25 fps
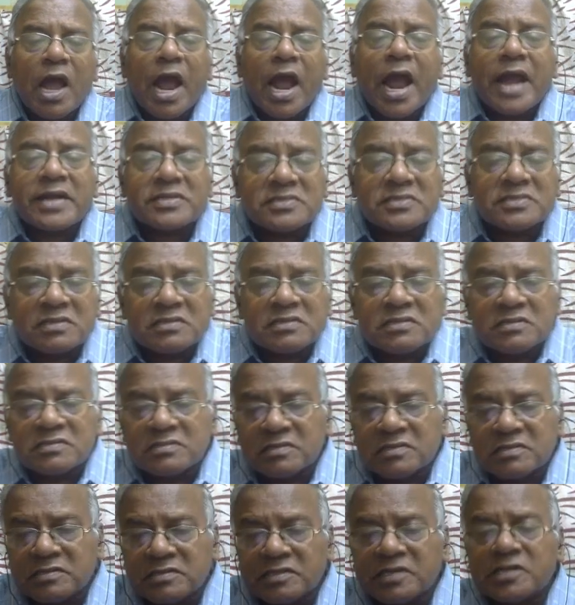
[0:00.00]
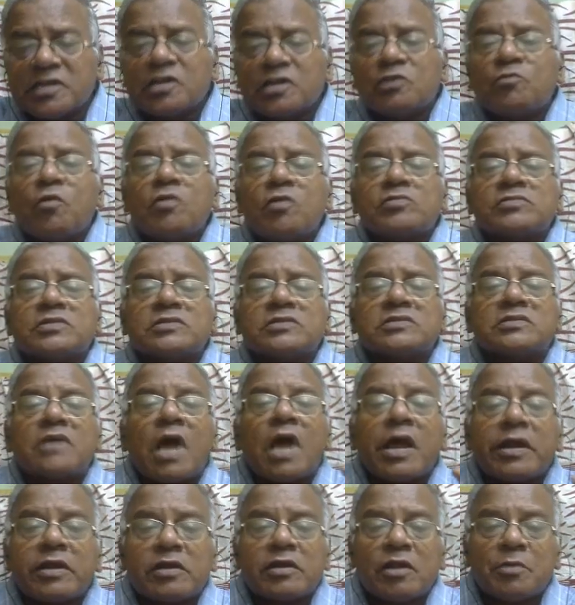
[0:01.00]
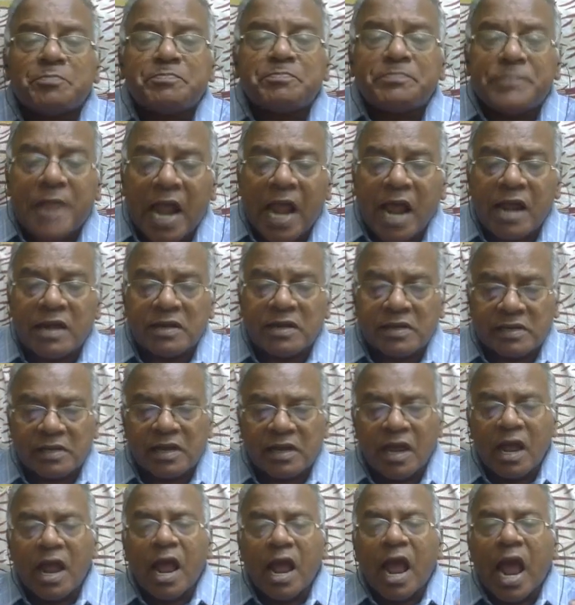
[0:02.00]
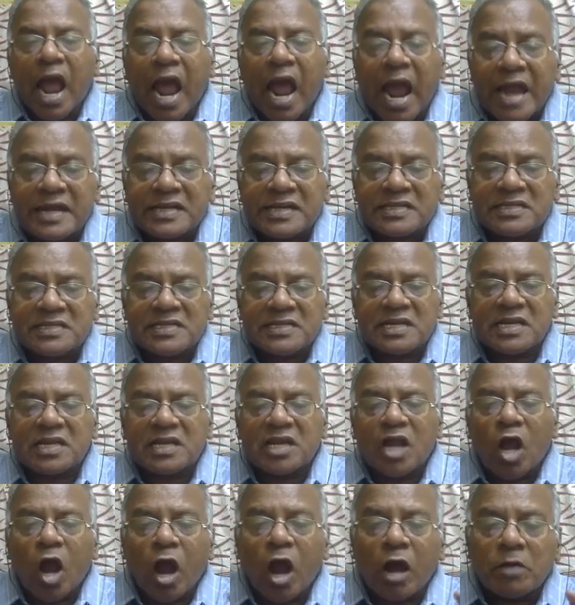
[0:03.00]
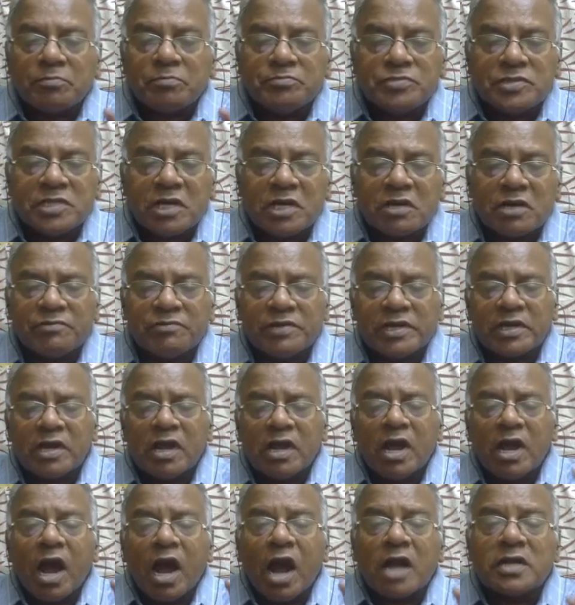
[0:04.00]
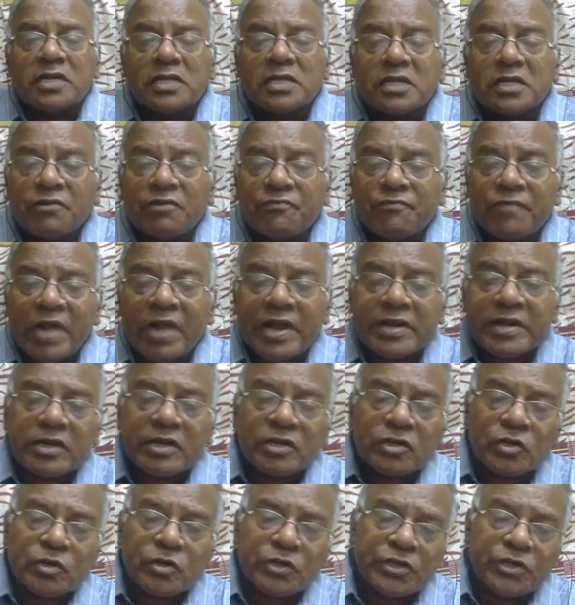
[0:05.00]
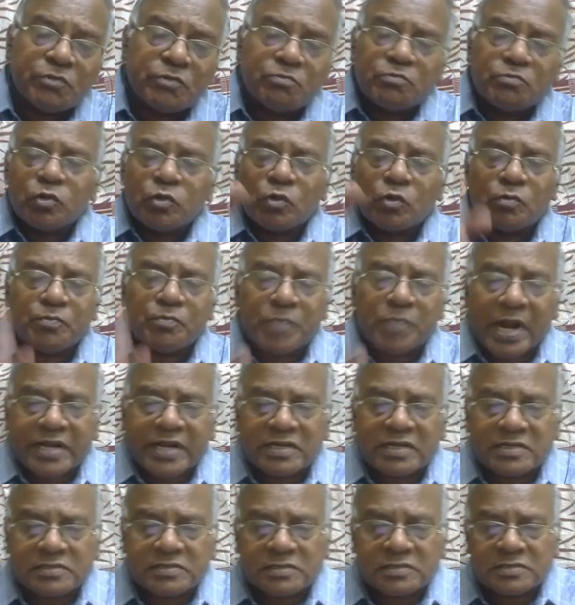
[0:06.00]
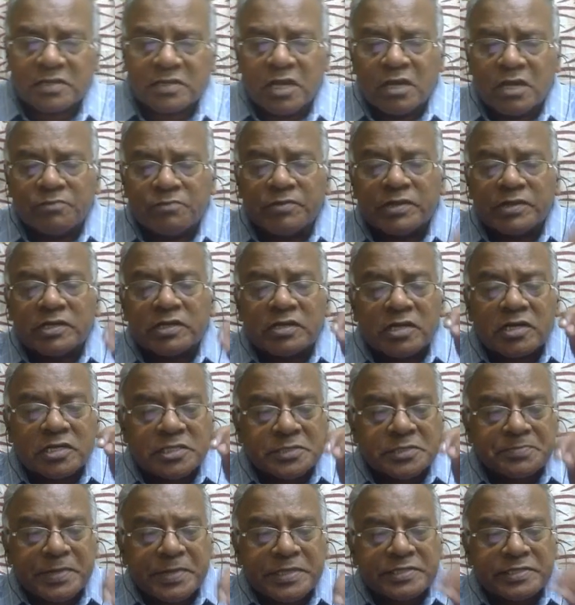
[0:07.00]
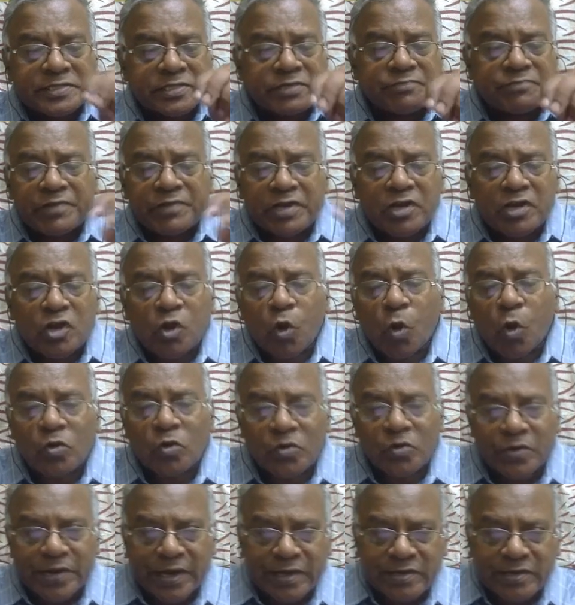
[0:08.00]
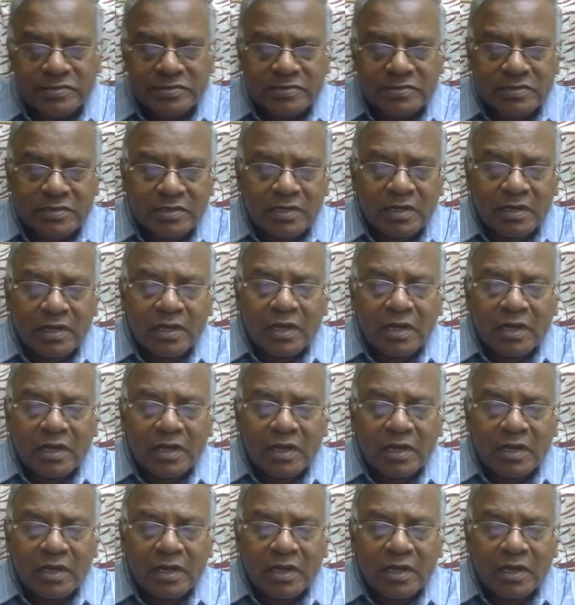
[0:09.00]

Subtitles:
Action research. It involves a cycle of planning, acting, observing, and reflecting to improve practices within a specific context.